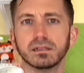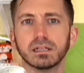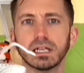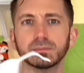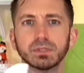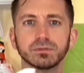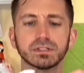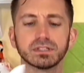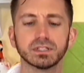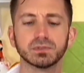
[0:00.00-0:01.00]
I'm
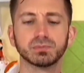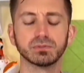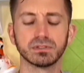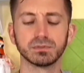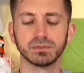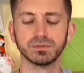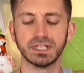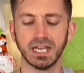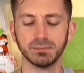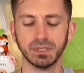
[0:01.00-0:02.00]
nervous, so I just pulled some sort of
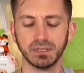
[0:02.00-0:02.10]
tag.